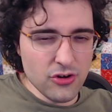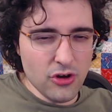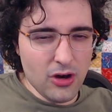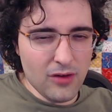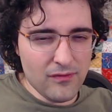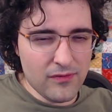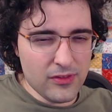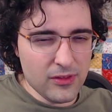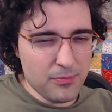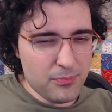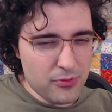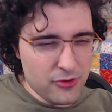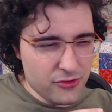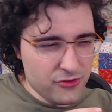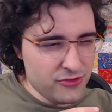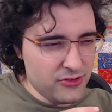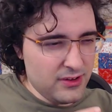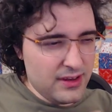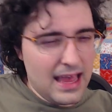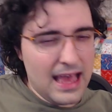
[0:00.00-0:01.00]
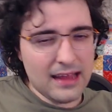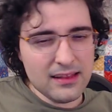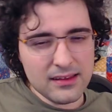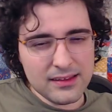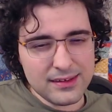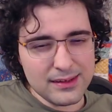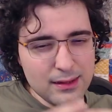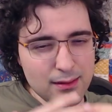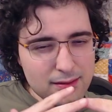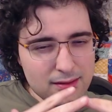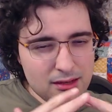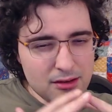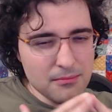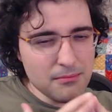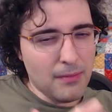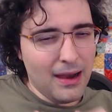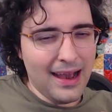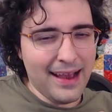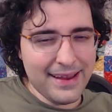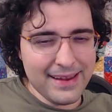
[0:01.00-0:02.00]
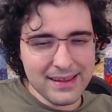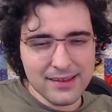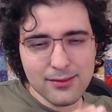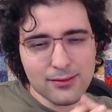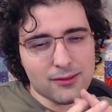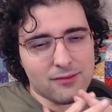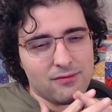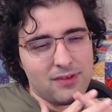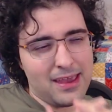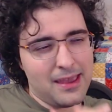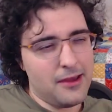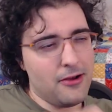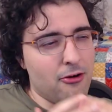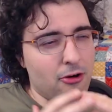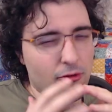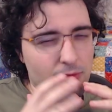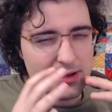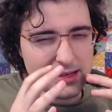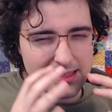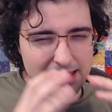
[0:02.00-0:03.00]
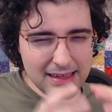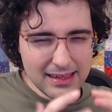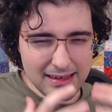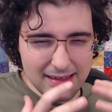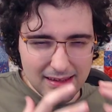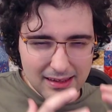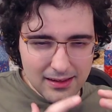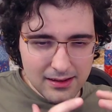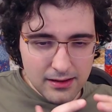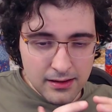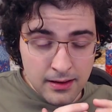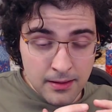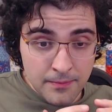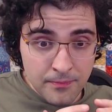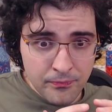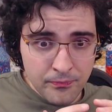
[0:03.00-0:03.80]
of the personalities and minds of Harrow and Gideon,